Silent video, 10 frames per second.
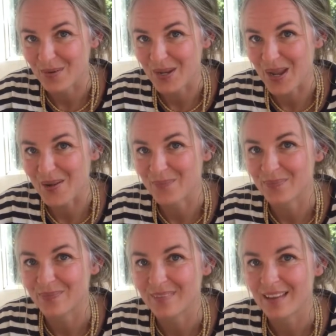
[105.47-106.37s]
Okay,
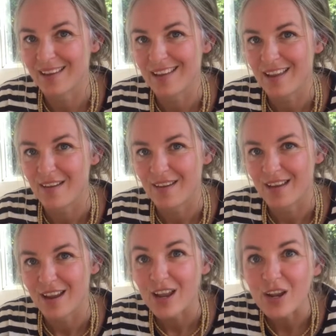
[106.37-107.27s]

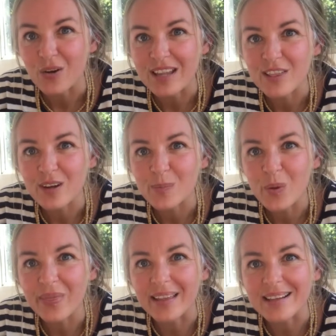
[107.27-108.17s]
go gather up
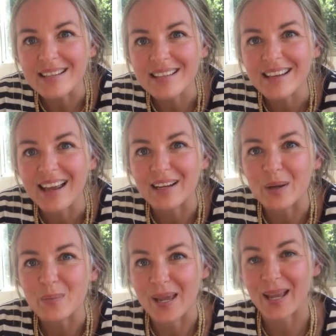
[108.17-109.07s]
your things and
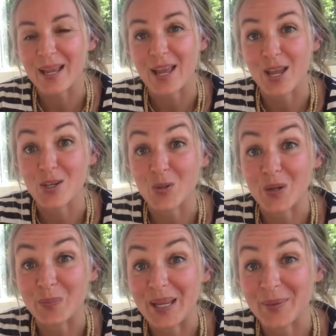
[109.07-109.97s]
come back and
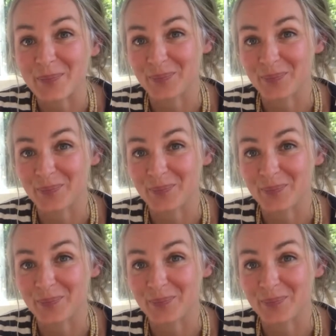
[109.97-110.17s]
join me.